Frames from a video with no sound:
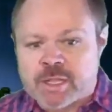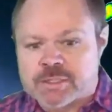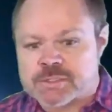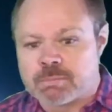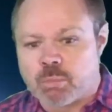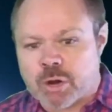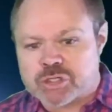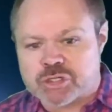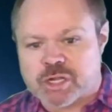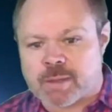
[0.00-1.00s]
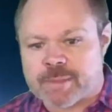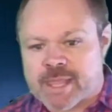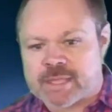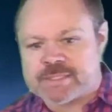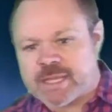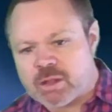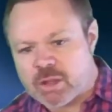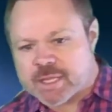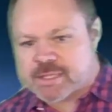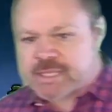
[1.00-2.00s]
some moisture coming in. Take a
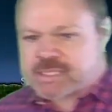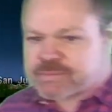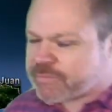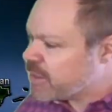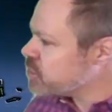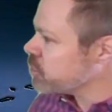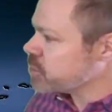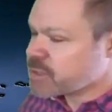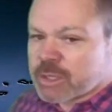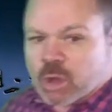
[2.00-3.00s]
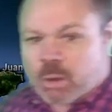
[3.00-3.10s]
look at these features.